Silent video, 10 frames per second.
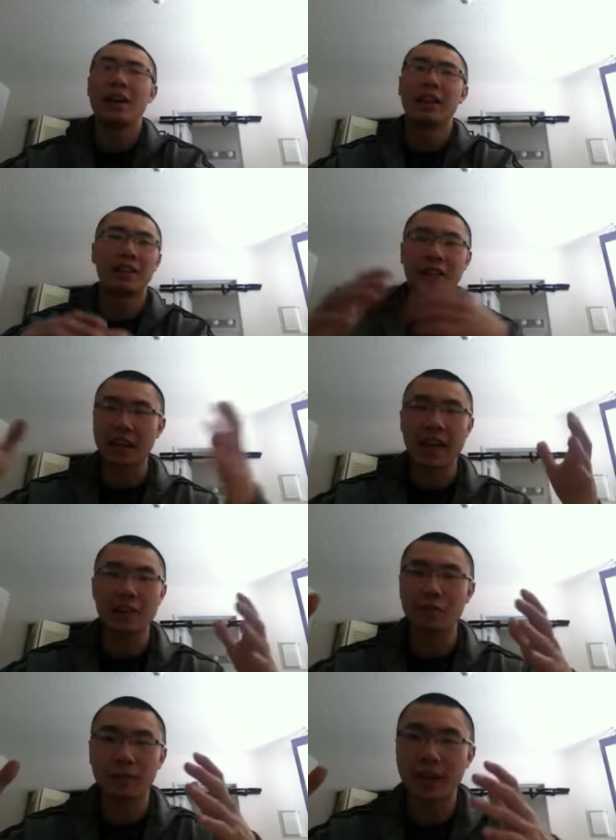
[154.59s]
Like, the
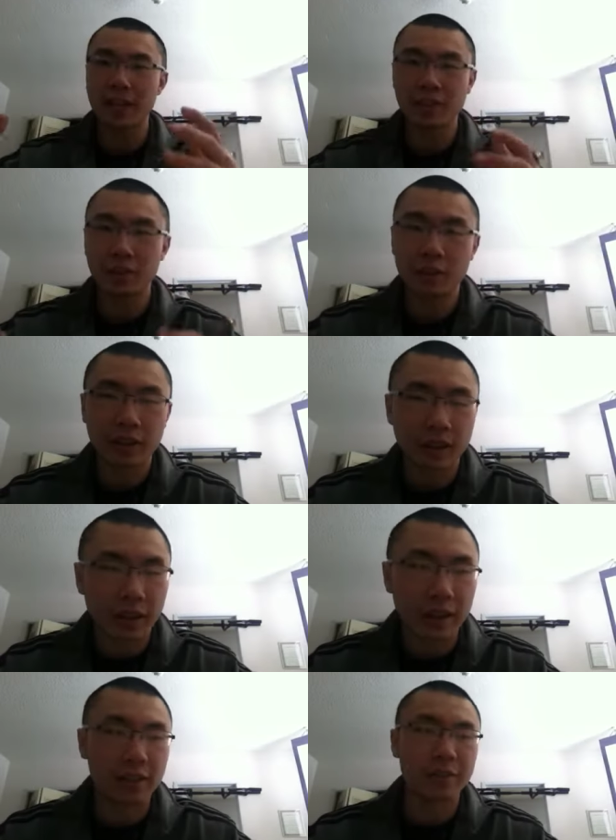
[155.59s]
casual fans go look at
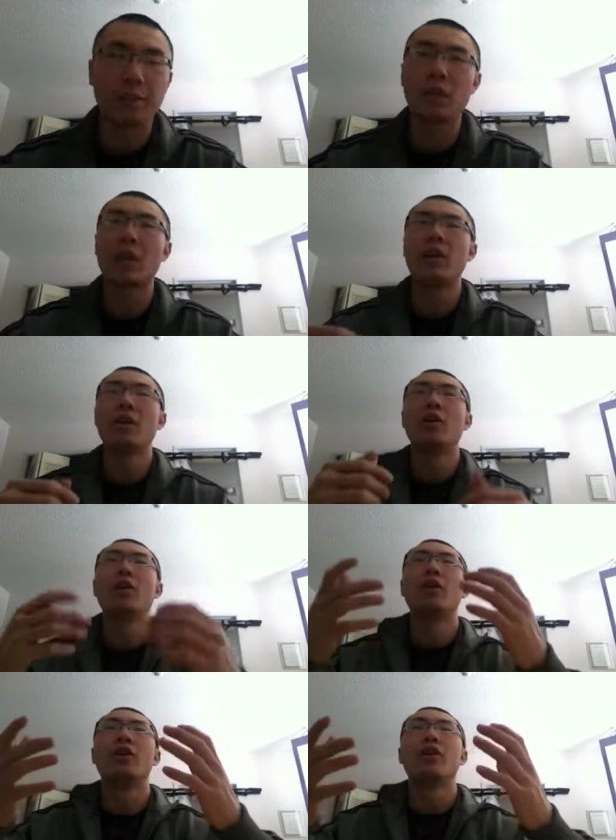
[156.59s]
like this.
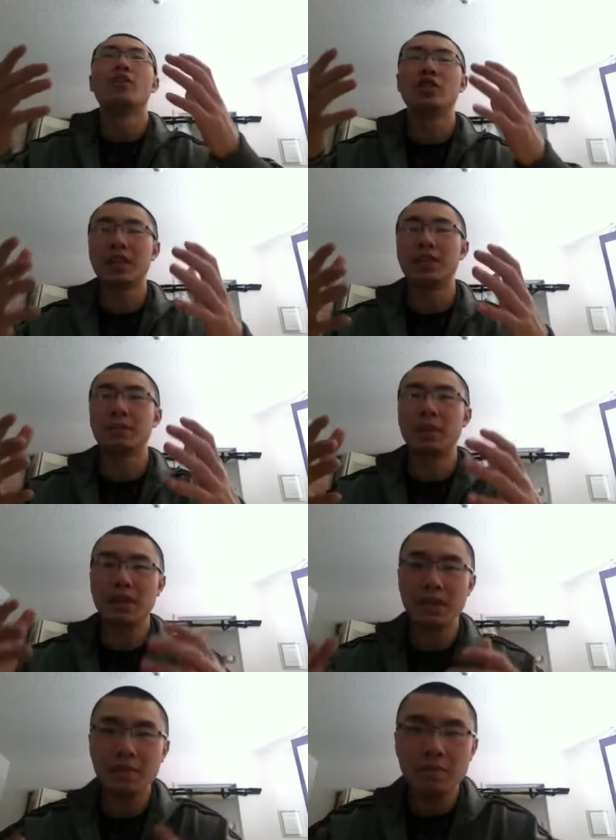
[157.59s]

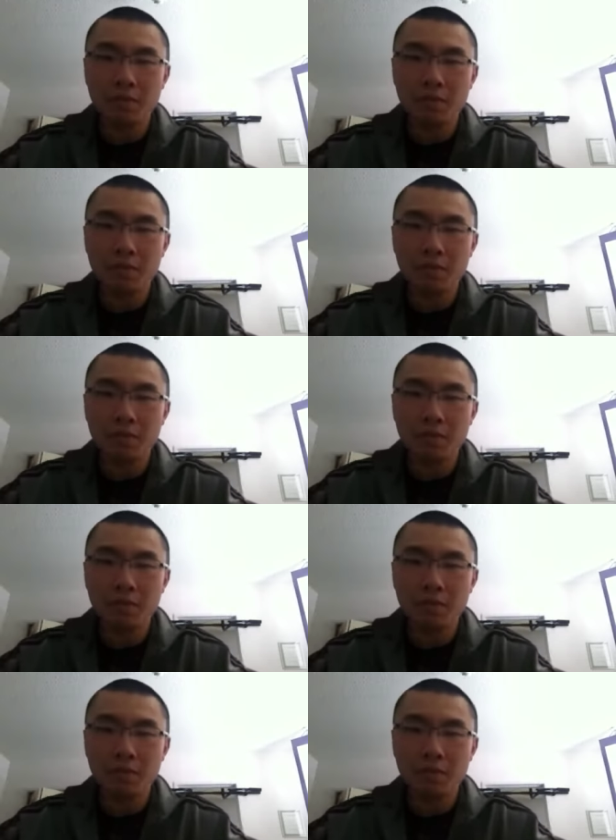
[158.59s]
GSP,